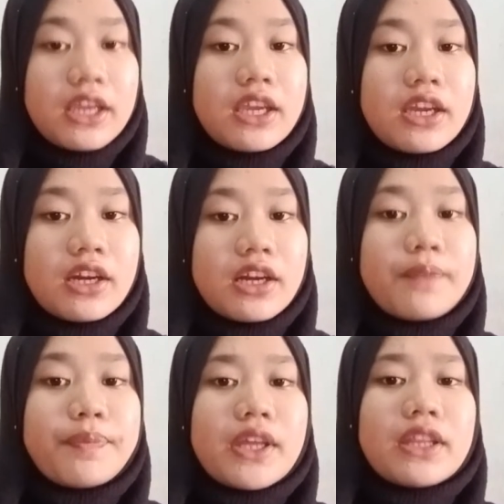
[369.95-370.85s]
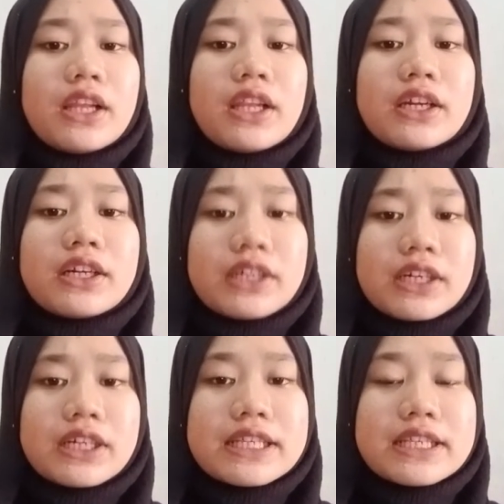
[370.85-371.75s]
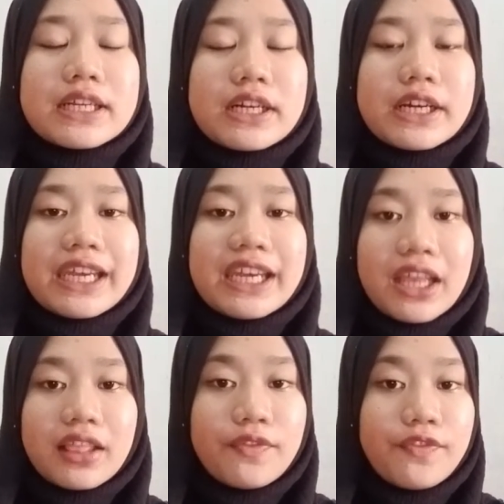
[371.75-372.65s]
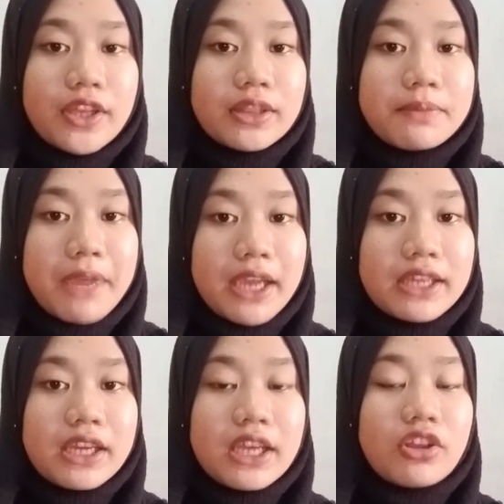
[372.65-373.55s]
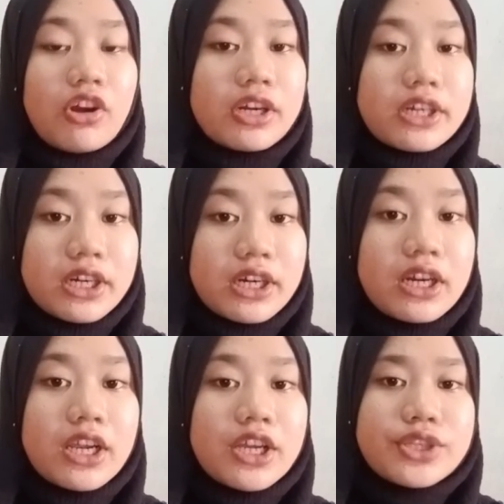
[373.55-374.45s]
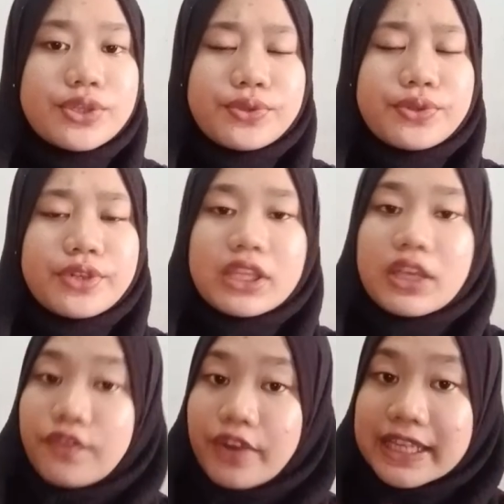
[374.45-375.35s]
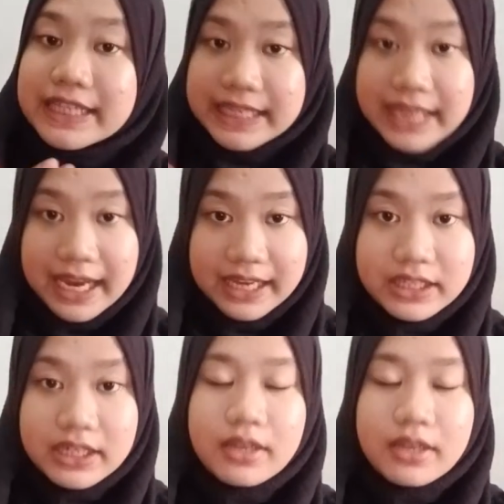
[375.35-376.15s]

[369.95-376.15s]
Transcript: Here, the learners need feedback in order to differentiate